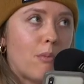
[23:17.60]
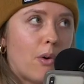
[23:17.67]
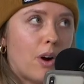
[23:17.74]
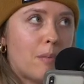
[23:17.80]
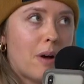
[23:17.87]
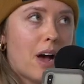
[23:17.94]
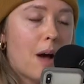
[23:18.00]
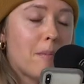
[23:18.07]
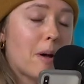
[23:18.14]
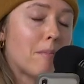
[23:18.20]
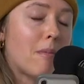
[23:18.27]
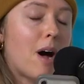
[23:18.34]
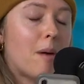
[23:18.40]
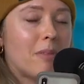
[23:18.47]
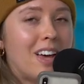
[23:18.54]
more about
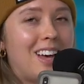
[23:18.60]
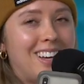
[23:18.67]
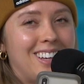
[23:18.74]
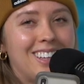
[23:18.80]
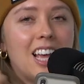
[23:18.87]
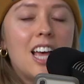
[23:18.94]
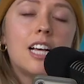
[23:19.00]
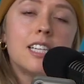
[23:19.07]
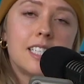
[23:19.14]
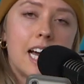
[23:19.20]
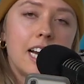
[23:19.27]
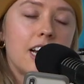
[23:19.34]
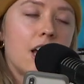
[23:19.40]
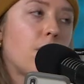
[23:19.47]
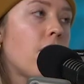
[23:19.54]
my mom.
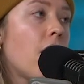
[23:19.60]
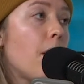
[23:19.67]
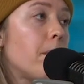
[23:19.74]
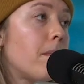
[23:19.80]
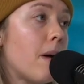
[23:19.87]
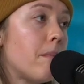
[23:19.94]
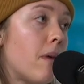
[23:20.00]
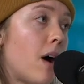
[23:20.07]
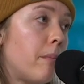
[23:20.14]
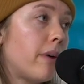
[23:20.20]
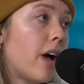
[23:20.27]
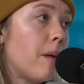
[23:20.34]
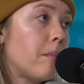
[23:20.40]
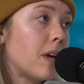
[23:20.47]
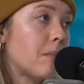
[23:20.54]
Side note, my
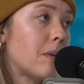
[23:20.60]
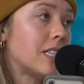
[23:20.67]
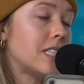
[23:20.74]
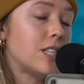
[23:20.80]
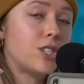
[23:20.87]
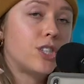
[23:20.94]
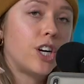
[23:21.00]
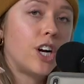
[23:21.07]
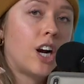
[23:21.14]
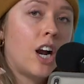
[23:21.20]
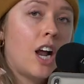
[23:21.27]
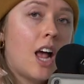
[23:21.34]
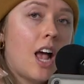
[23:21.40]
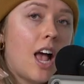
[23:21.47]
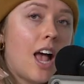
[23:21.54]
mom got me and my
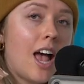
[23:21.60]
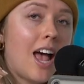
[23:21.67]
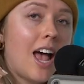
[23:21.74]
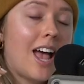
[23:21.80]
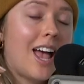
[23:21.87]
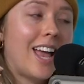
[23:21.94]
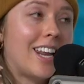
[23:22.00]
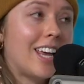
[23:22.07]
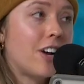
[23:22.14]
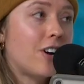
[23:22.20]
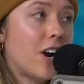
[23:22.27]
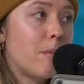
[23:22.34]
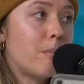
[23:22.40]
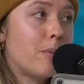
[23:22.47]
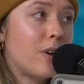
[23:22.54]
sister
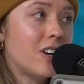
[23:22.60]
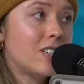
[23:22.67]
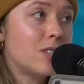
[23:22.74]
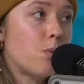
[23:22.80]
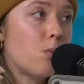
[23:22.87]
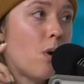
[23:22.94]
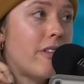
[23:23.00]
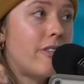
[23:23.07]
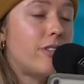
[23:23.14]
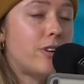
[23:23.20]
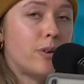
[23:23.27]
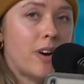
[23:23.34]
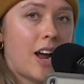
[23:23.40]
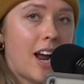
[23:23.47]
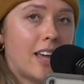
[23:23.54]
Enneagram books, one
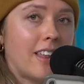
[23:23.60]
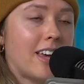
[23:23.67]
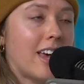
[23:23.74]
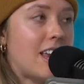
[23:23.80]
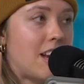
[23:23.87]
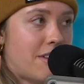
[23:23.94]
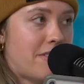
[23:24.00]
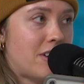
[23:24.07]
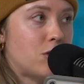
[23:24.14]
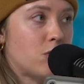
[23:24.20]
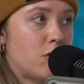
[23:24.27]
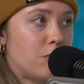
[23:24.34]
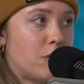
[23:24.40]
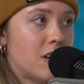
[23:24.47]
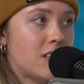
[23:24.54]
through nine, like
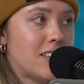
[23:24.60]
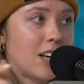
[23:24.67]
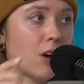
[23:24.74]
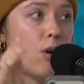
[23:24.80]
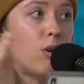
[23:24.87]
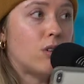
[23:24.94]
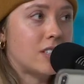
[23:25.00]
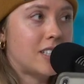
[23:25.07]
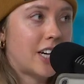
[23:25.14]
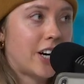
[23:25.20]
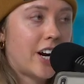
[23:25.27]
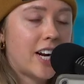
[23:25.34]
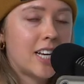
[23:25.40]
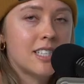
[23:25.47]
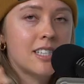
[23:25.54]
individual books, oh, like know, a whole
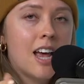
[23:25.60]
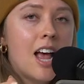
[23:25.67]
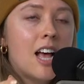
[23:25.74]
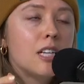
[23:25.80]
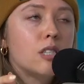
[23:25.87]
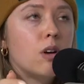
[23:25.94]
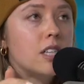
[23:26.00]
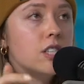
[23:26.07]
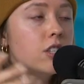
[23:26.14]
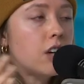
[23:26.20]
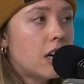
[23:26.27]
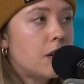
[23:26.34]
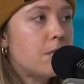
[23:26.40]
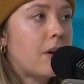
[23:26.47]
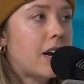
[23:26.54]
series. So I
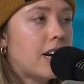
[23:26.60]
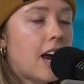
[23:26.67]
started my